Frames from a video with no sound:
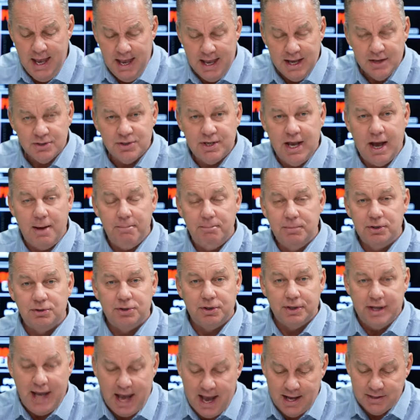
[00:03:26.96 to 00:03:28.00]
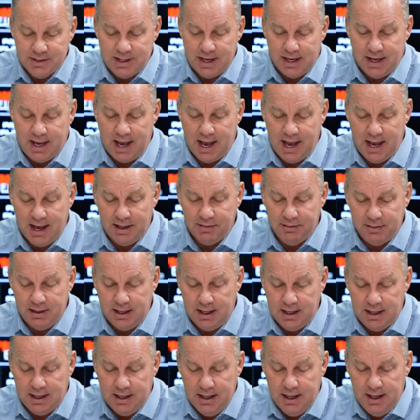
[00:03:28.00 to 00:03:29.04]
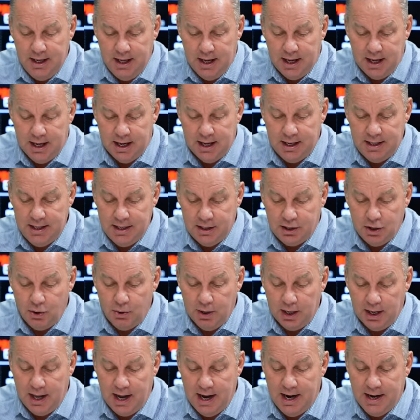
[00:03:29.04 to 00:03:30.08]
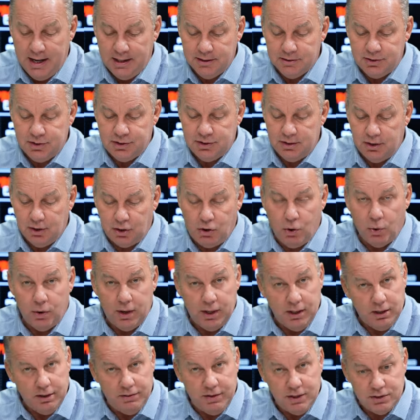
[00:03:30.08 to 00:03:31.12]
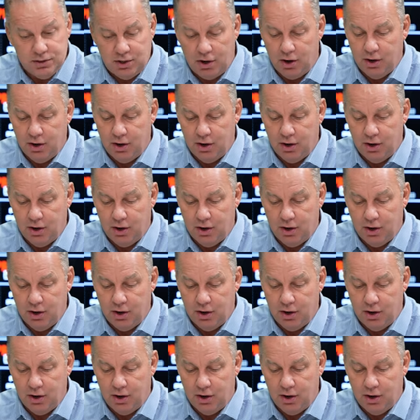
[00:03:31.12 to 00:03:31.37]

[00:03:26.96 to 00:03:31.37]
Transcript: is that Mr. Daszak and the uh, Eco Alliance, according to this